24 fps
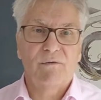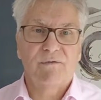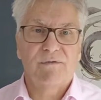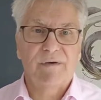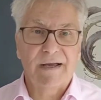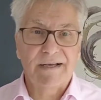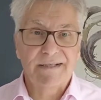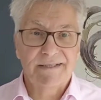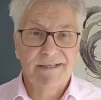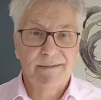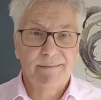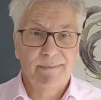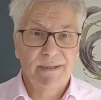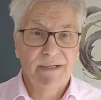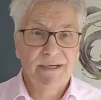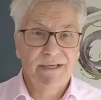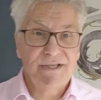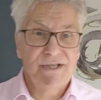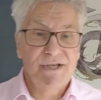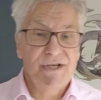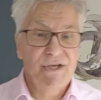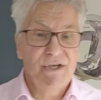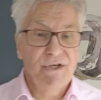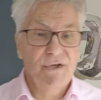
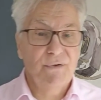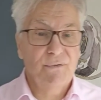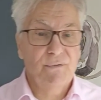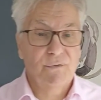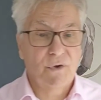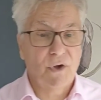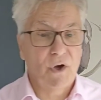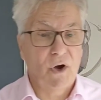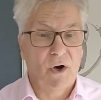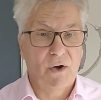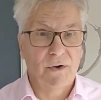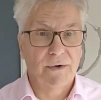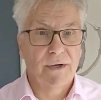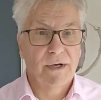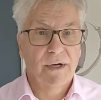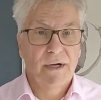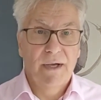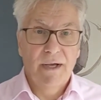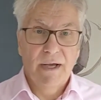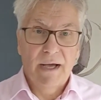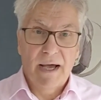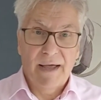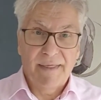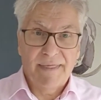flexibility you've got,
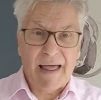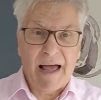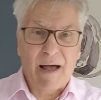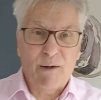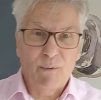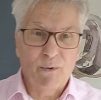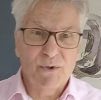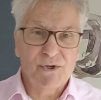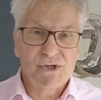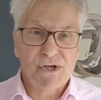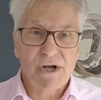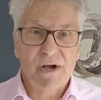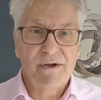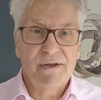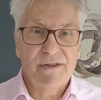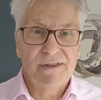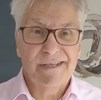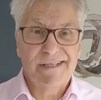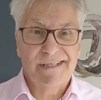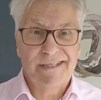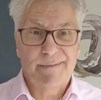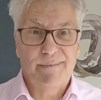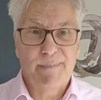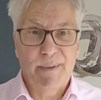and that will show you
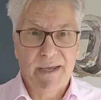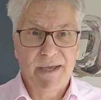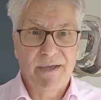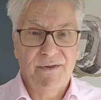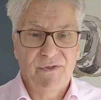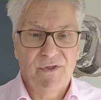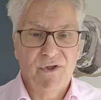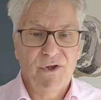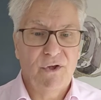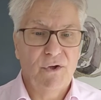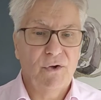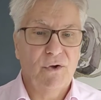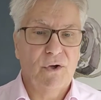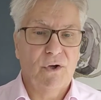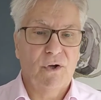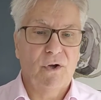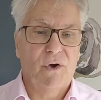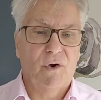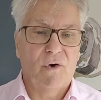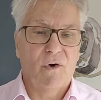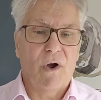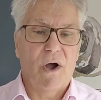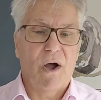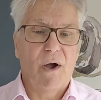the speed that you
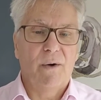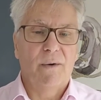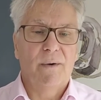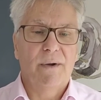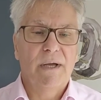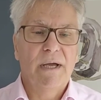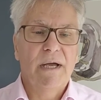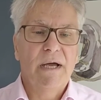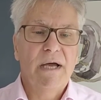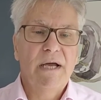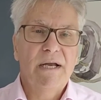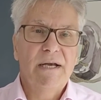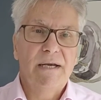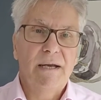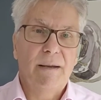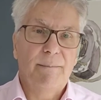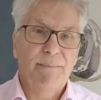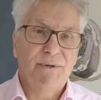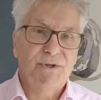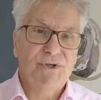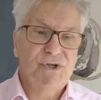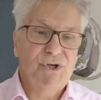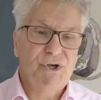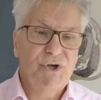can grow.
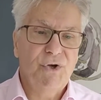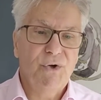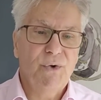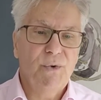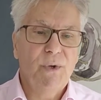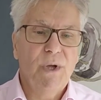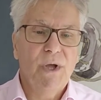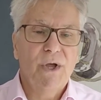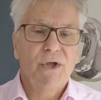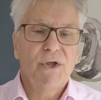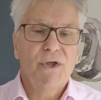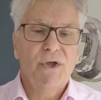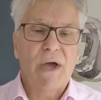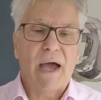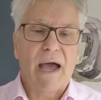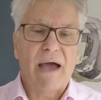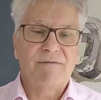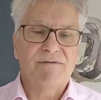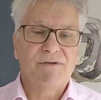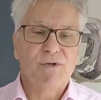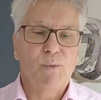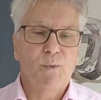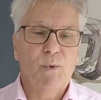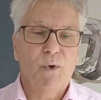Number two, you
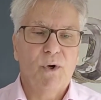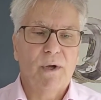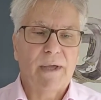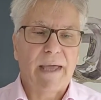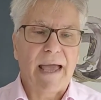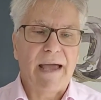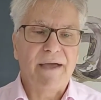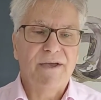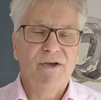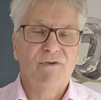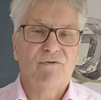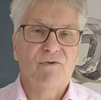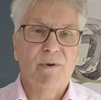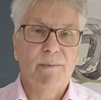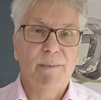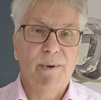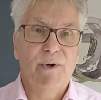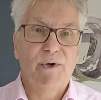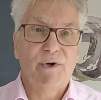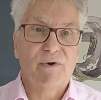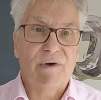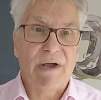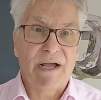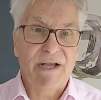have to work out your
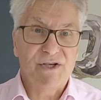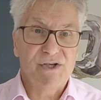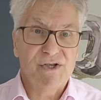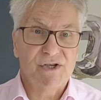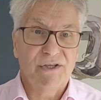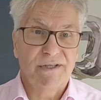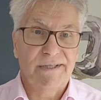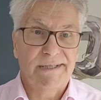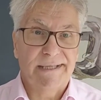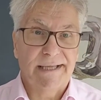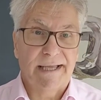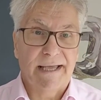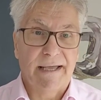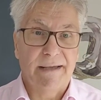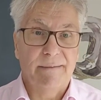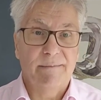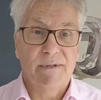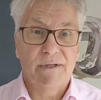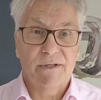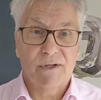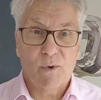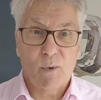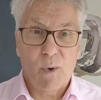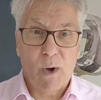remuneration scheme.
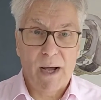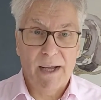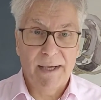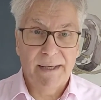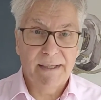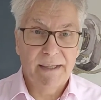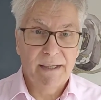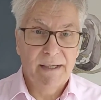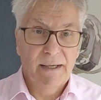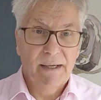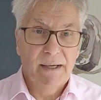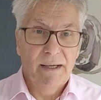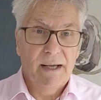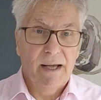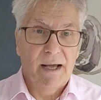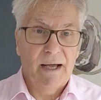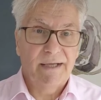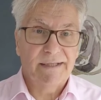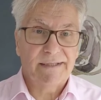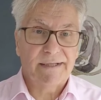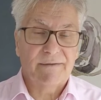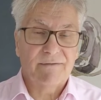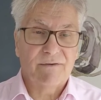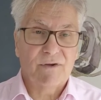There's quite,
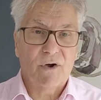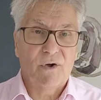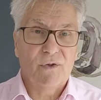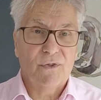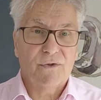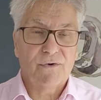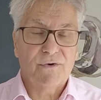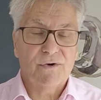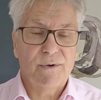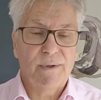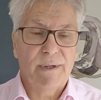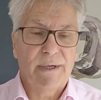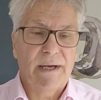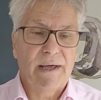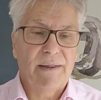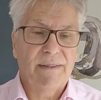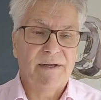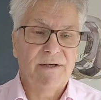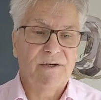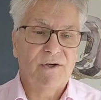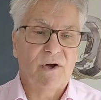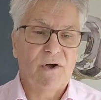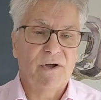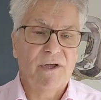as I've gone through in
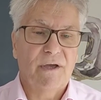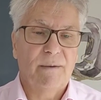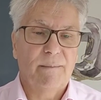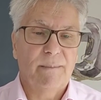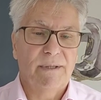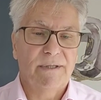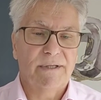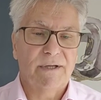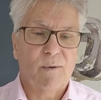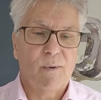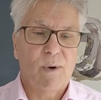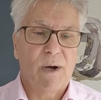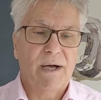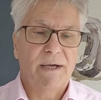other documents,